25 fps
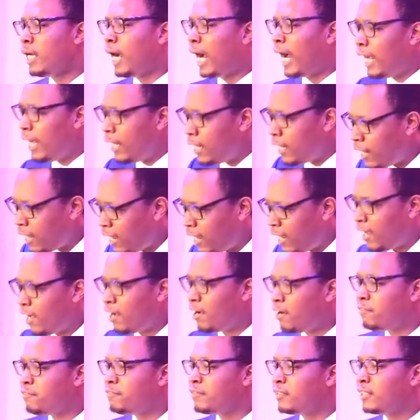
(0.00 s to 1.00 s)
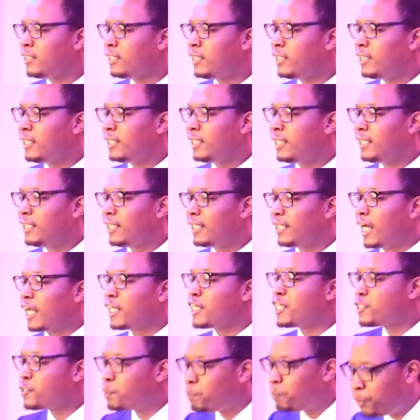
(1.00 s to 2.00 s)
A love that
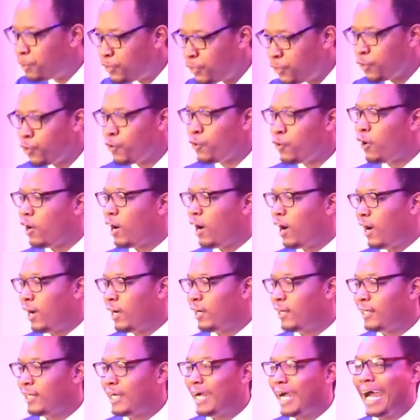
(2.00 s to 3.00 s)
is pure,